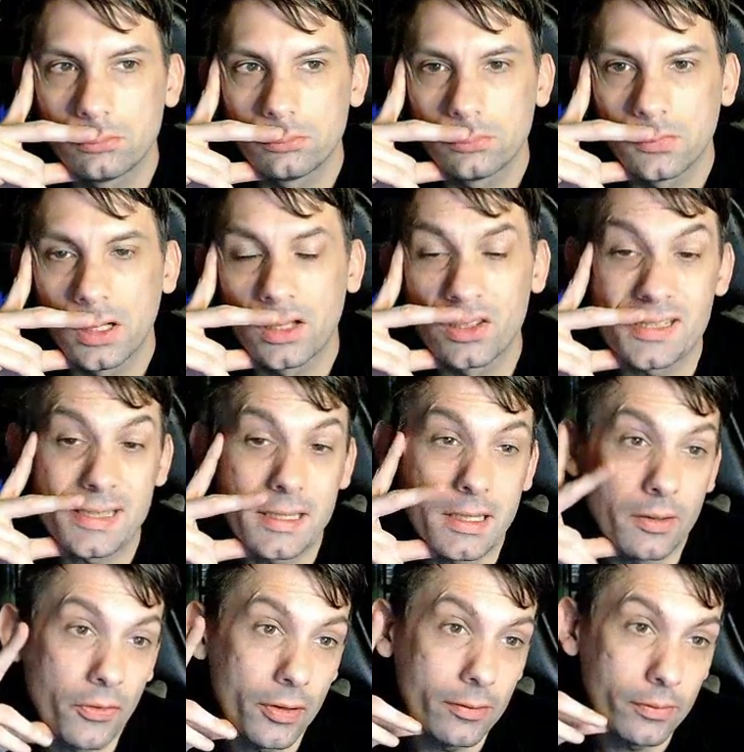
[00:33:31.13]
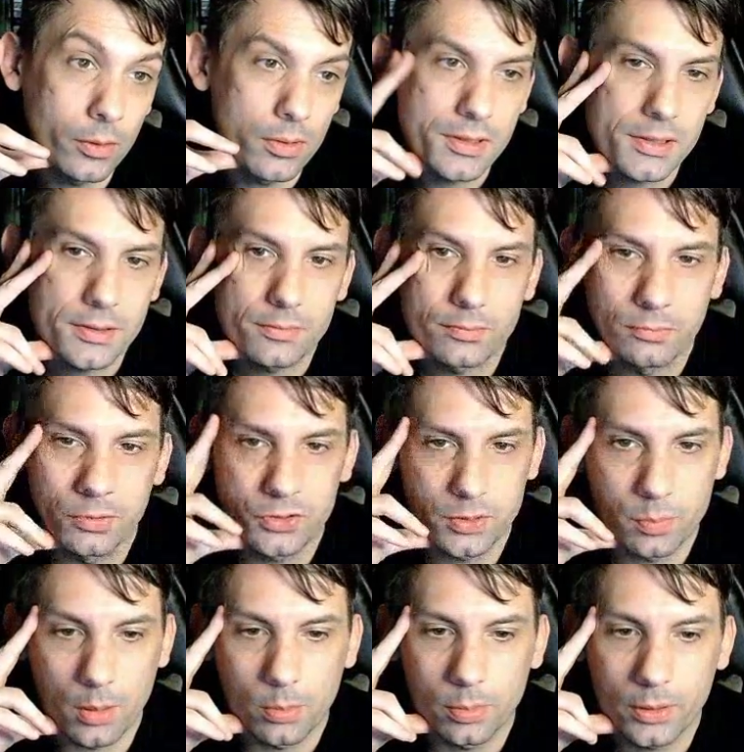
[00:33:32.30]
Unless he kills it, of course. Which he
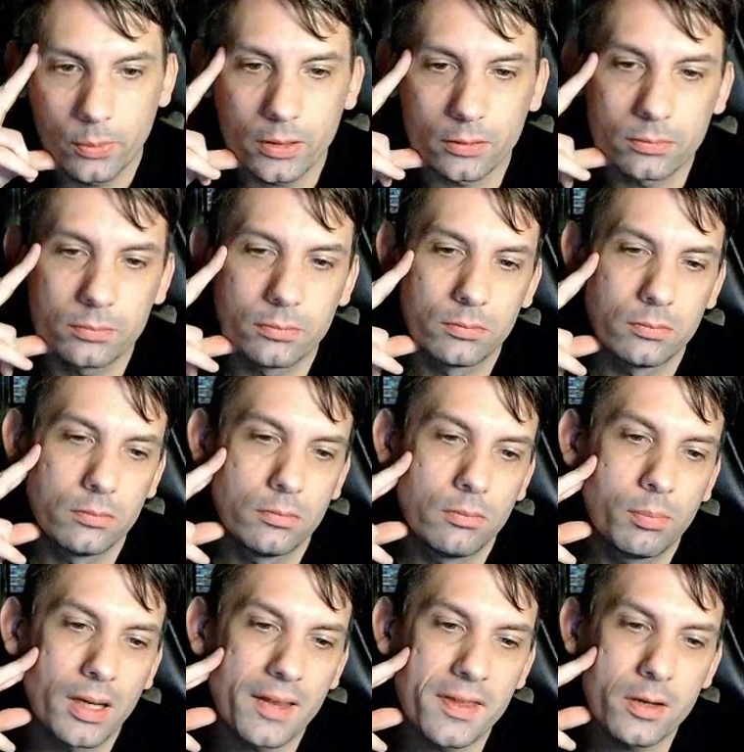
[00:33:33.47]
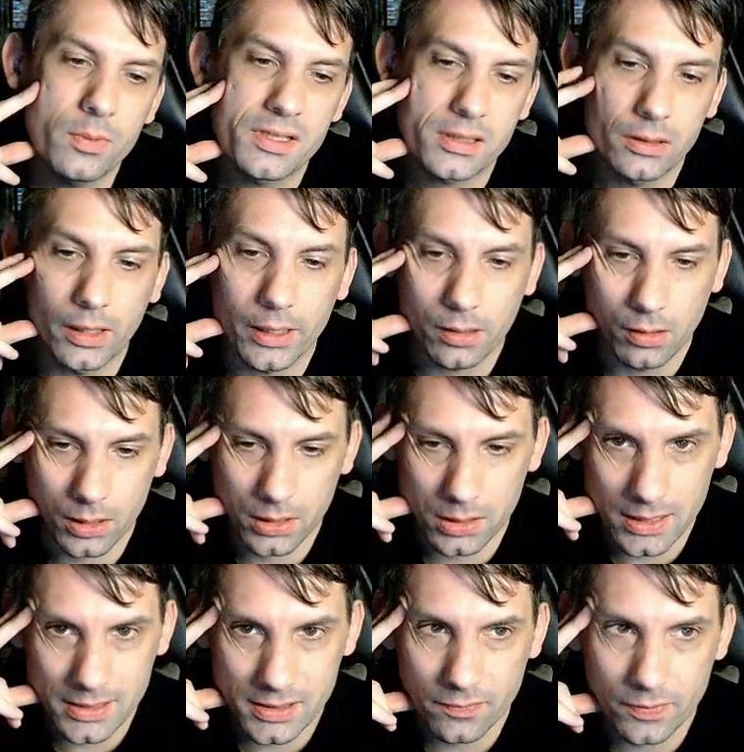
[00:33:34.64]
probably will. But I think we still
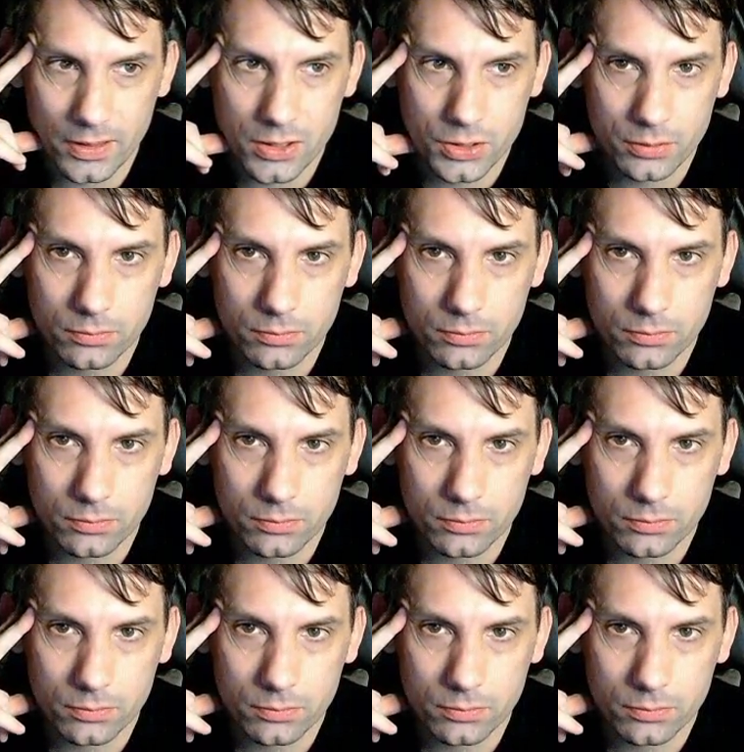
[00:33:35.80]
Iconoclast Invasion.